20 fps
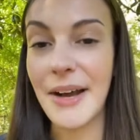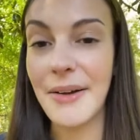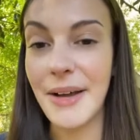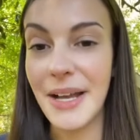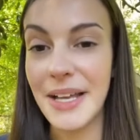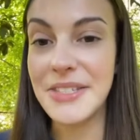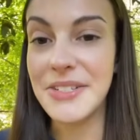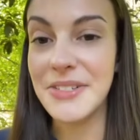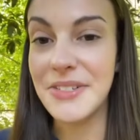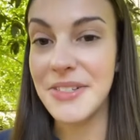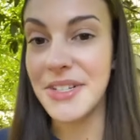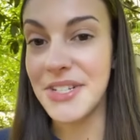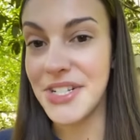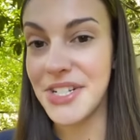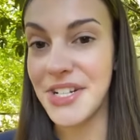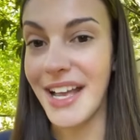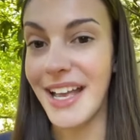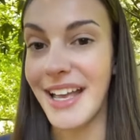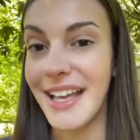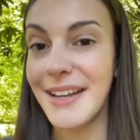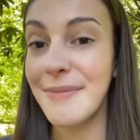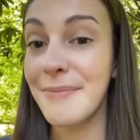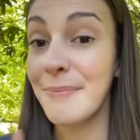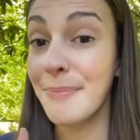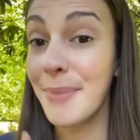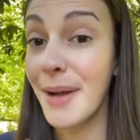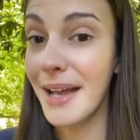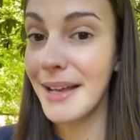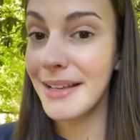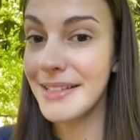out under the shed,
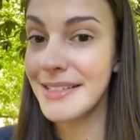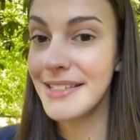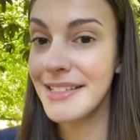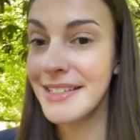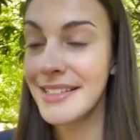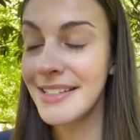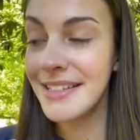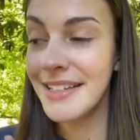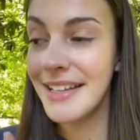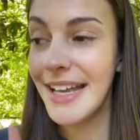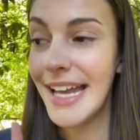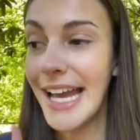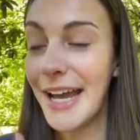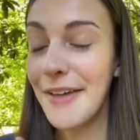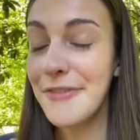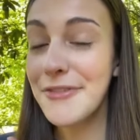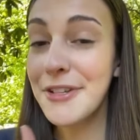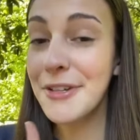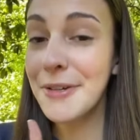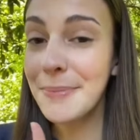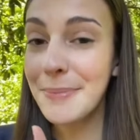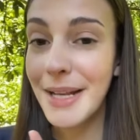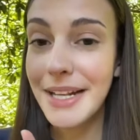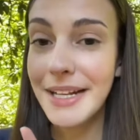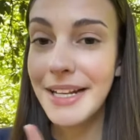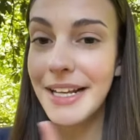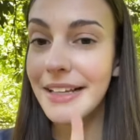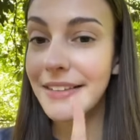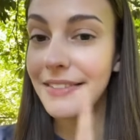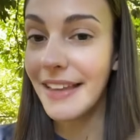but after
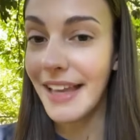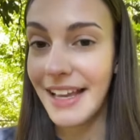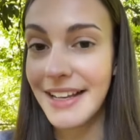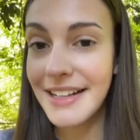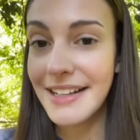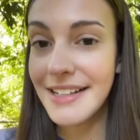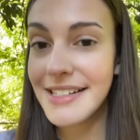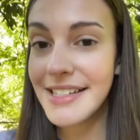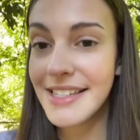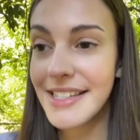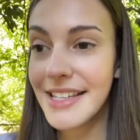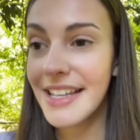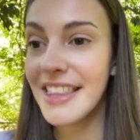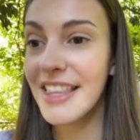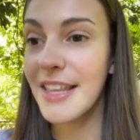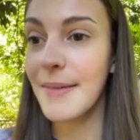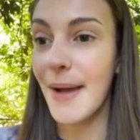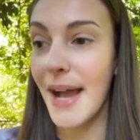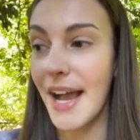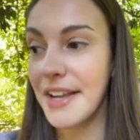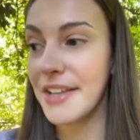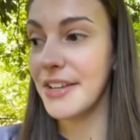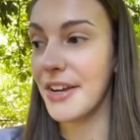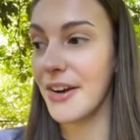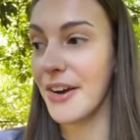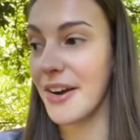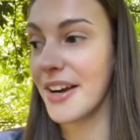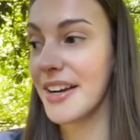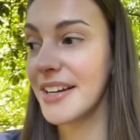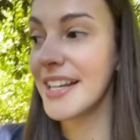meeting Legs in the
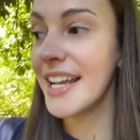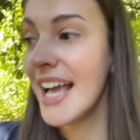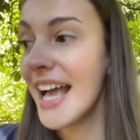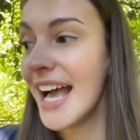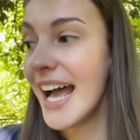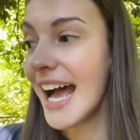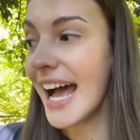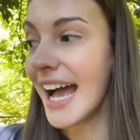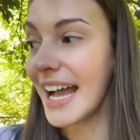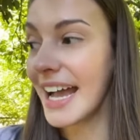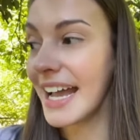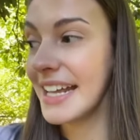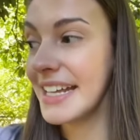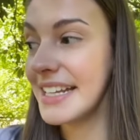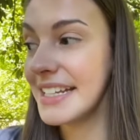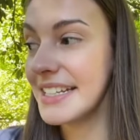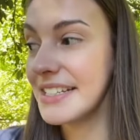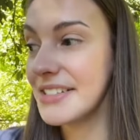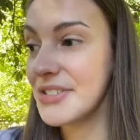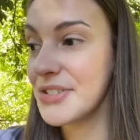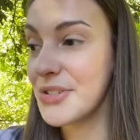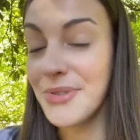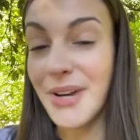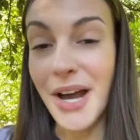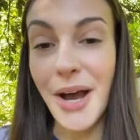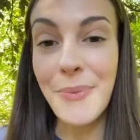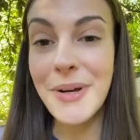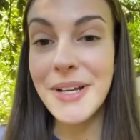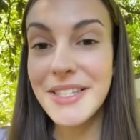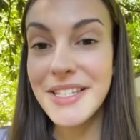backyard, I do
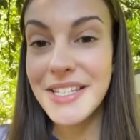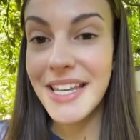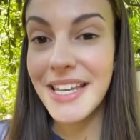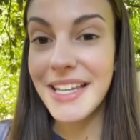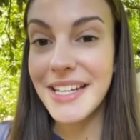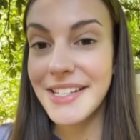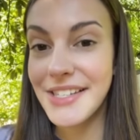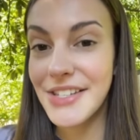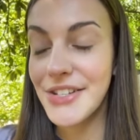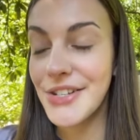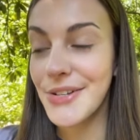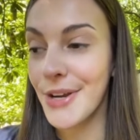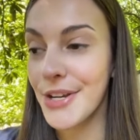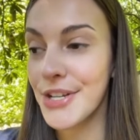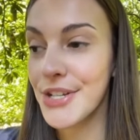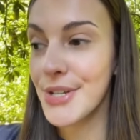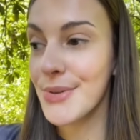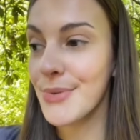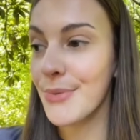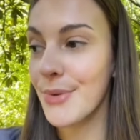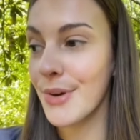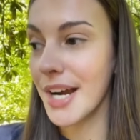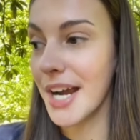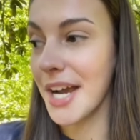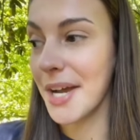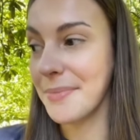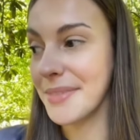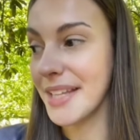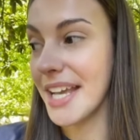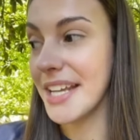not want to get in a situation where
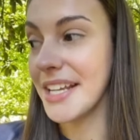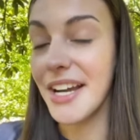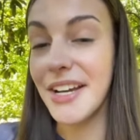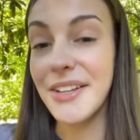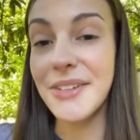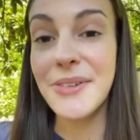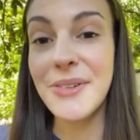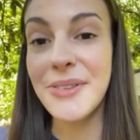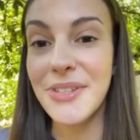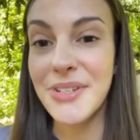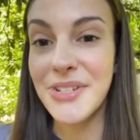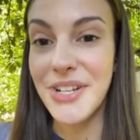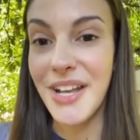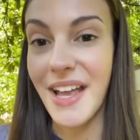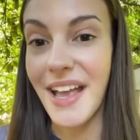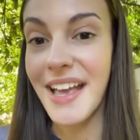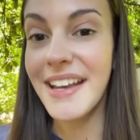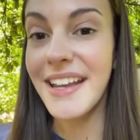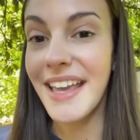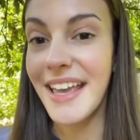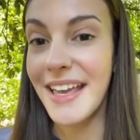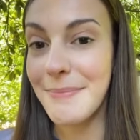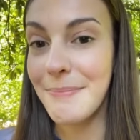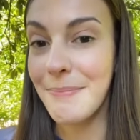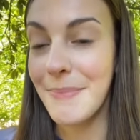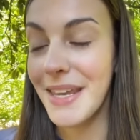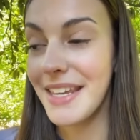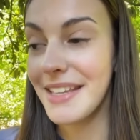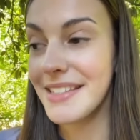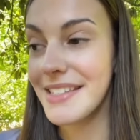I'm like under the shed
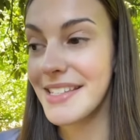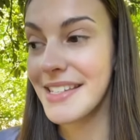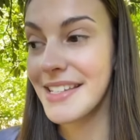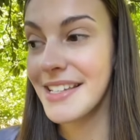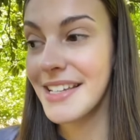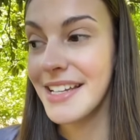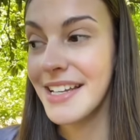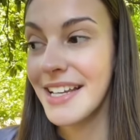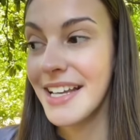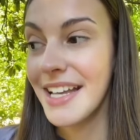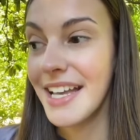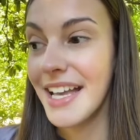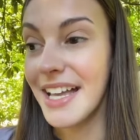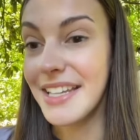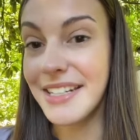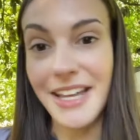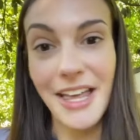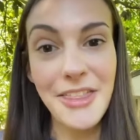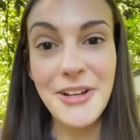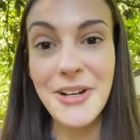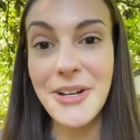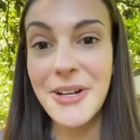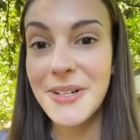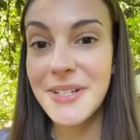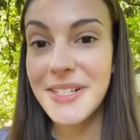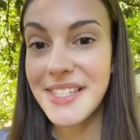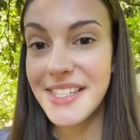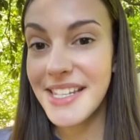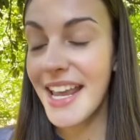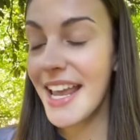and meet
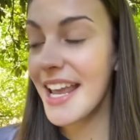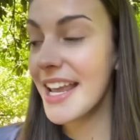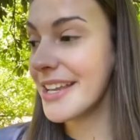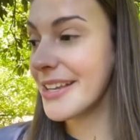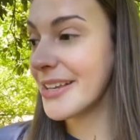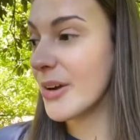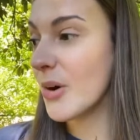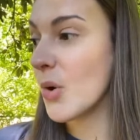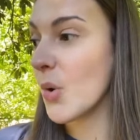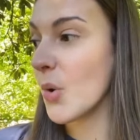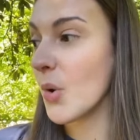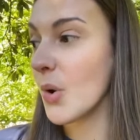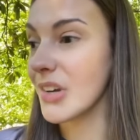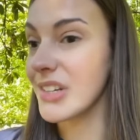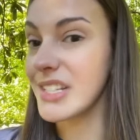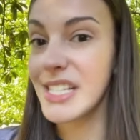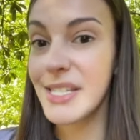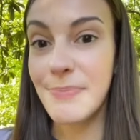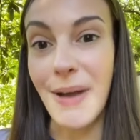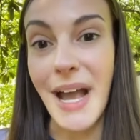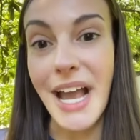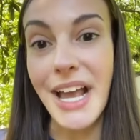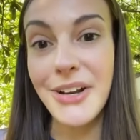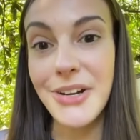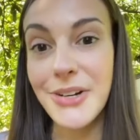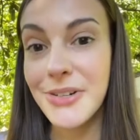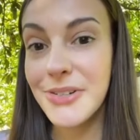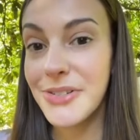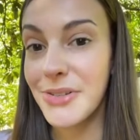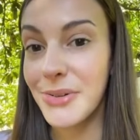another snake or
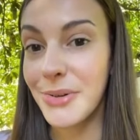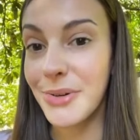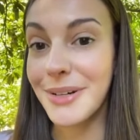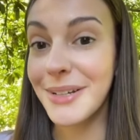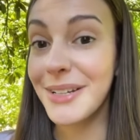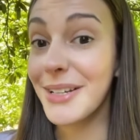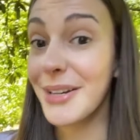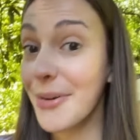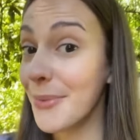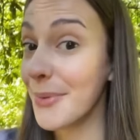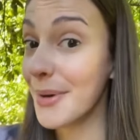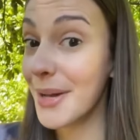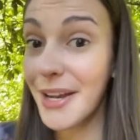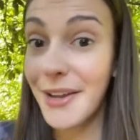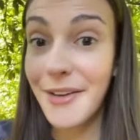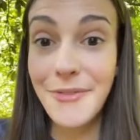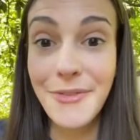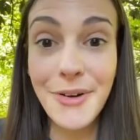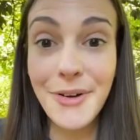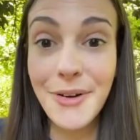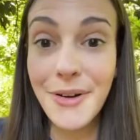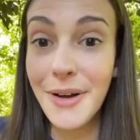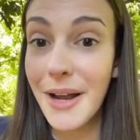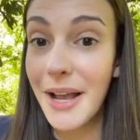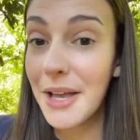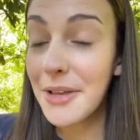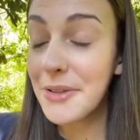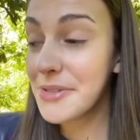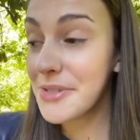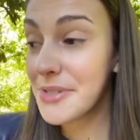spiders or, you know, whatever
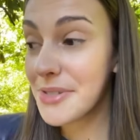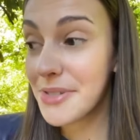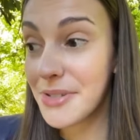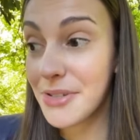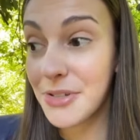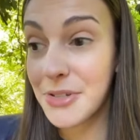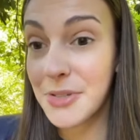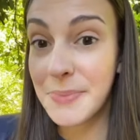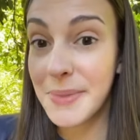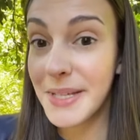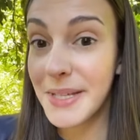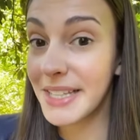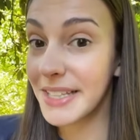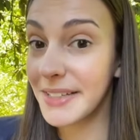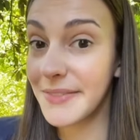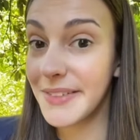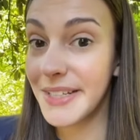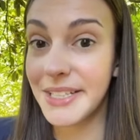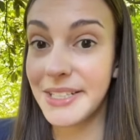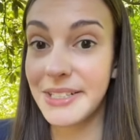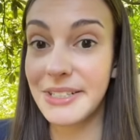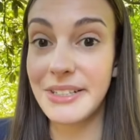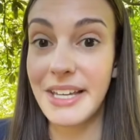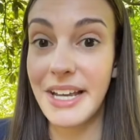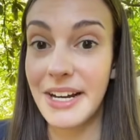else could be living under